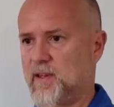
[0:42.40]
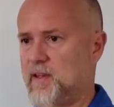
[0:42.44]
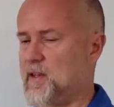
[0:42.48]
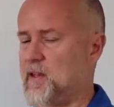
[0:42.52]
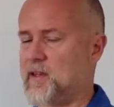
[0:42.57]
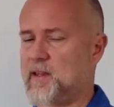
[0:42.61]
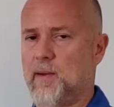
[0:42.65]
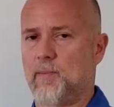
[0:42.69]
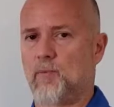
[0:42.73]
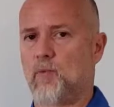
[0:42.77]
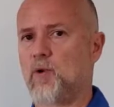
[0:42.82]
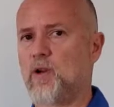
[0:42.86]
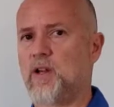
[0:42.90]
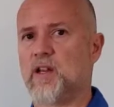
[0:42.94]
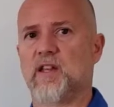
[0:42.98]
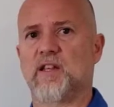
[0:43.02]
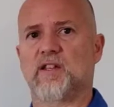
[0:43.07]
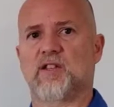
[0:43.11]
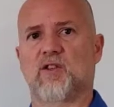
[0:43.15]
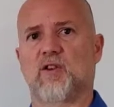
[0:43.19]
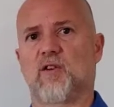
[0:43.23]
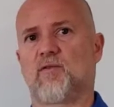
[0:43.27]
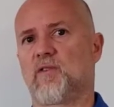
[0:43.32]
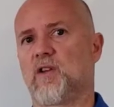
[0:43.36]
debris,
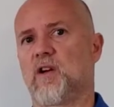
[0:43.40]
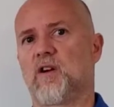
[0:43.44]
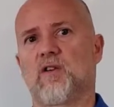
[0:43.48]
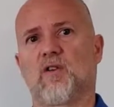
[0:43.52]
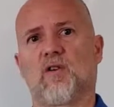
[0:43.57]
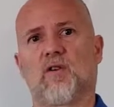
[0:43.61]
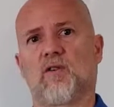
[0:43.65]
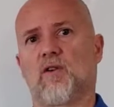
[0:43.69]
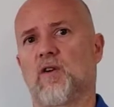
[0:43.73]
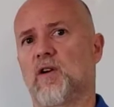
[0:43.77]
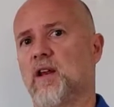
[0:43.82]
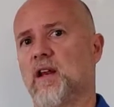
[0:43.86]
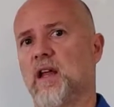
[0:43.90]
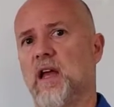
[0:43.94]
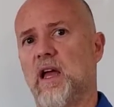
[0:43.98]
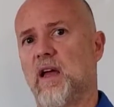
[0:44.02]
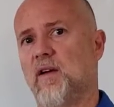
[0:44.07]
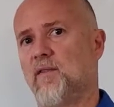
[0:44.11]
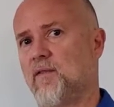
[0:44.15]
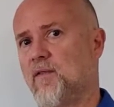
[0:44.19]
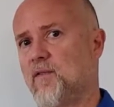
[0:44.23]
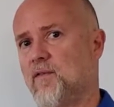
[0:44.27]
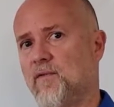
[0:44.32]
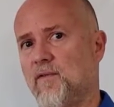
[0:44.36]
you can
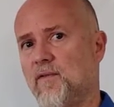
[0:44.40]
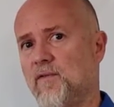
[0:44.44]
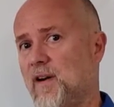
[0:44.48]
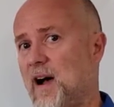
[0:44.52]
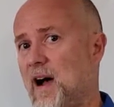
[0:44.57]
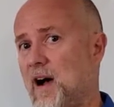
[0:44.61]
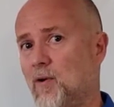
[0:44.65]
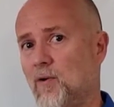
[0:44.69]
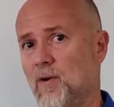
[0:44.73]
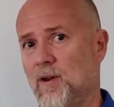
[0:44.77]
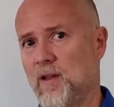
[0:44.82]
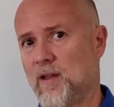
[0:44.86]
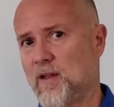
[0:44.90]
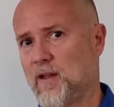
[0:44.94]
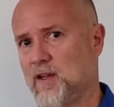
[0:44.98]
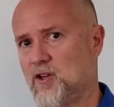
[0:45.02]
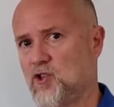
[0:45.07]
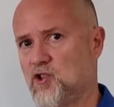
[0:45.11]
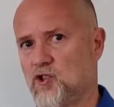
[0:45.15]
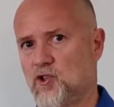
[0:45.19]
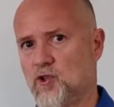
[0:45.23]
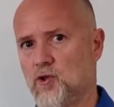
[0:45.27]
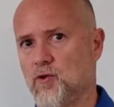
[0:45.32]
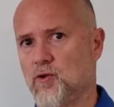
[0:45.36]
have fouling
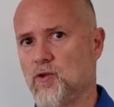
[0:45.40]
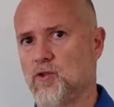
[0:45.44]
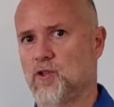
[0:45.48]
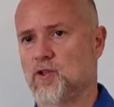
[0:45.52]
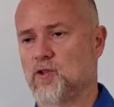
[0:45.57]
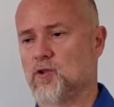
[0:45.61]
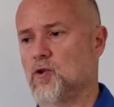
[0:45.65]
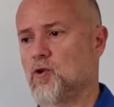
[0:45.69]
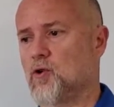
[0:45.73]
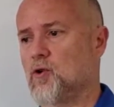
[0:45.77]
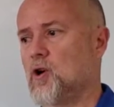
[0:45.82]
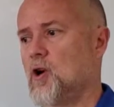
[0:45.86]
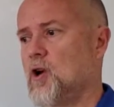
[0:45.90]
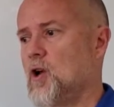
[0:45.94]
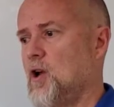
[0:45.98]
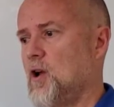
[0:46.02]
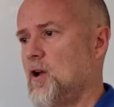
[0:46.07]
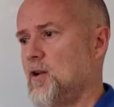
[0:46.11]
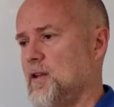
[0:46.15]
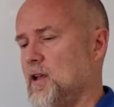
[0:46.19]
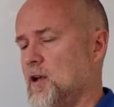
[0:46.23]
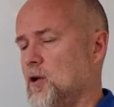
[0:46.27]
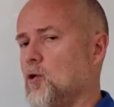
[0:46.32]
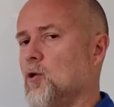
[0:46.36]
issues, so
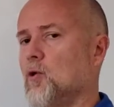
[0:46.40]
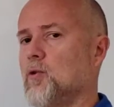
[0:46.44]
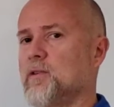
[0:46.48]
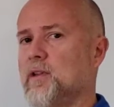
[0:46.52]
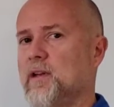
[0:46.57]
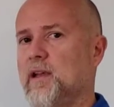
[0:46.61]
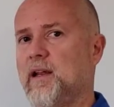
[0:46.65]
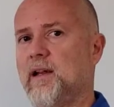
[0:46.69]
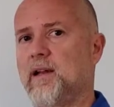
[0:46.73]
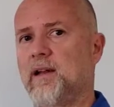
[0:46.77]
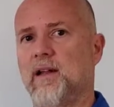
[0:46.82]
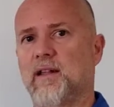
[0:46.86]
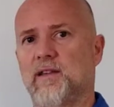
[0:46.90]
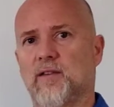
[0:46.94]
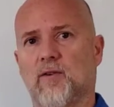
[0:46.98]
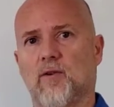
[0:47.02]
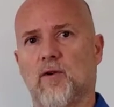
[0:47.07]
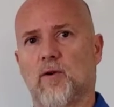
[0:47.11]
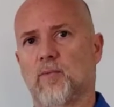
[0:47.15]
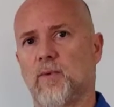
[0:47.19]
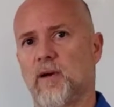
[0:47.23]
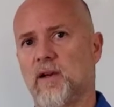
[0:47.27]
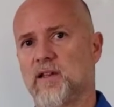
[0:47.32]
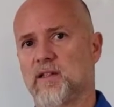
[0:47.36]
the cold inlet
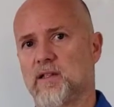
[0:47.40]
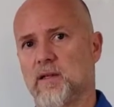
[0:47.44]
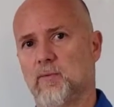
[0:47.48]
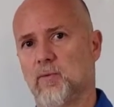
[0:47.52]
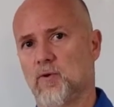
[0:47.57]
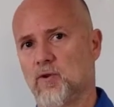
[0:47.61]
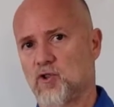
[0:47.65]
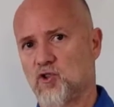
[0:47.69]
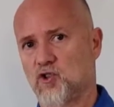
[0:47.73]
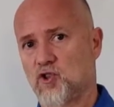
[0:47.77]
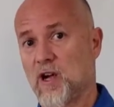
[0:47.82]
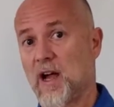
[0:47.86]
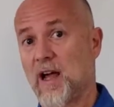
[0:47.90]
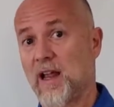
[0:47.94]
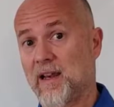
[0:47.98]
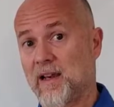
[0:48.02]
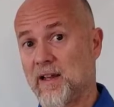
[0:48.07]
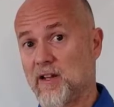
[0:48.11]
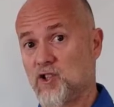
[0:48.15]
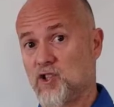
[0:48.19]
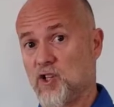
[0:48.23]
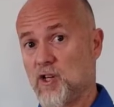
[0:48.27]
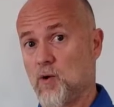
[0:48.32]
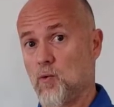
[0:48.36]
normally is the most
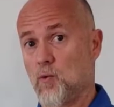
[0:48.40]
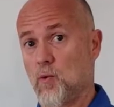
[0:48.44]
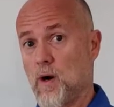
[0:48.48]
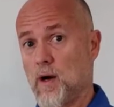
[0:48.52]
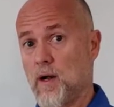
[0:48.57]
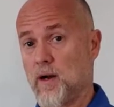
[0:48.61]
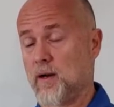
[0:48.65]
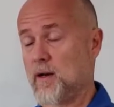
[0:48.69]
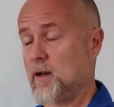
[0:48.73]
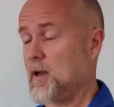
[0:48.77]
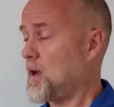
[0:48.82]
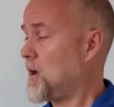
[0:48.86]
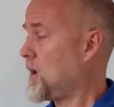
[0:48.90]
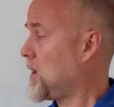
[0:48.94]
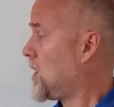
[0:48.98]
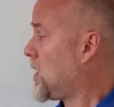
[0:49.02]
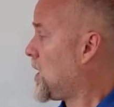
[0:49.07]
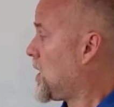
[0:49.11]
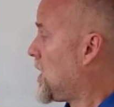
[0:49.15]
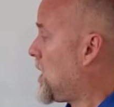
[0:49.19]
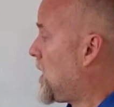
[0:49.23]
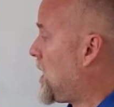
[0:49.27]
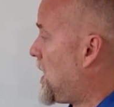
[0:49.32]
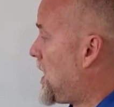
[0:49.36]
challenging one.
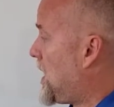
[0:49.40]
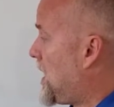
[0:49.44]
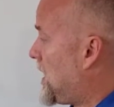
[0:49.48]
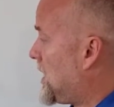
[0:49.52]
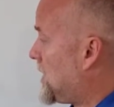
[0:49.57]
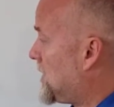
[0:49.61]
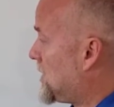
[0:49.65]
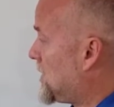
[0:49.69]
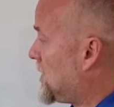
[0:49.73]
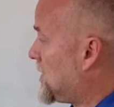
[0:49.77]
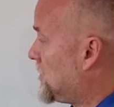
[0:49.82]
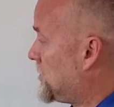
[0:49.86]
And